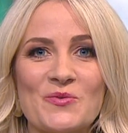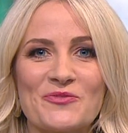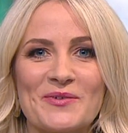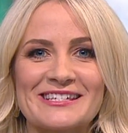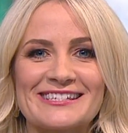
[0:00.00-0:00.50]

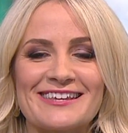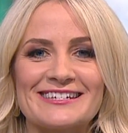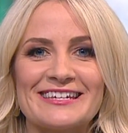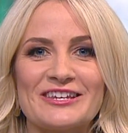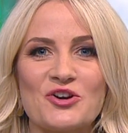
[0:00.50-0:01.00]
You've been
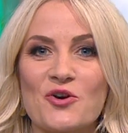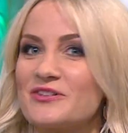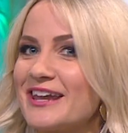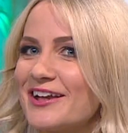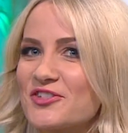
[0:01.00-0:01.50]
sending in your
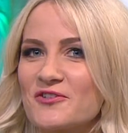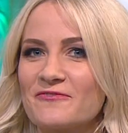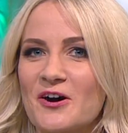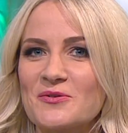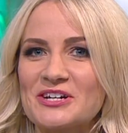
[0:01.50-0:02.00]
nature
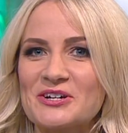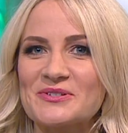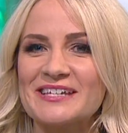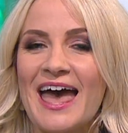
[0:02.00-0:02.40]
photos.